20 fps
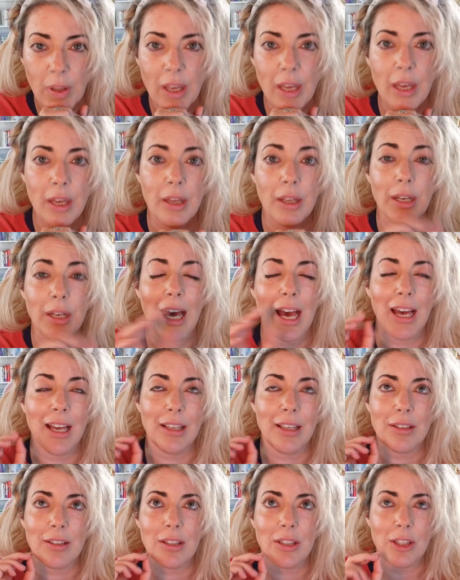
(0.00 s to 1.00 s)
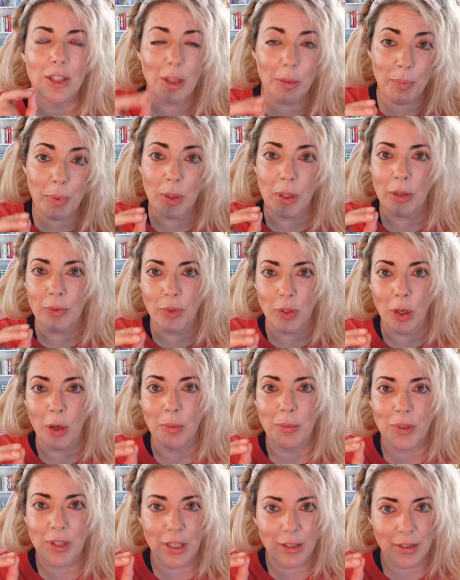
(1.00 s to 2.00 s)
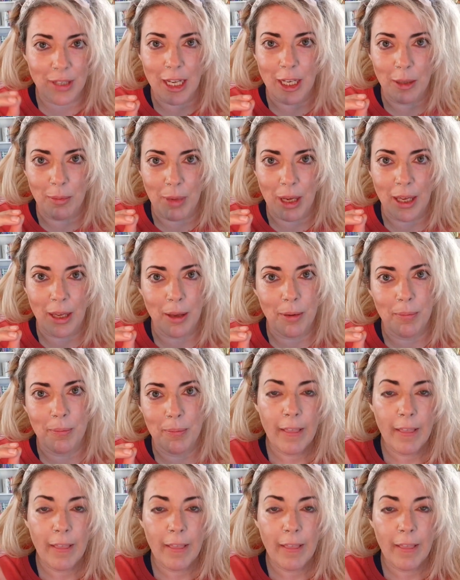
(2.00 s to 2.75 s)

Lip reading: in as simple of terms as I can make it.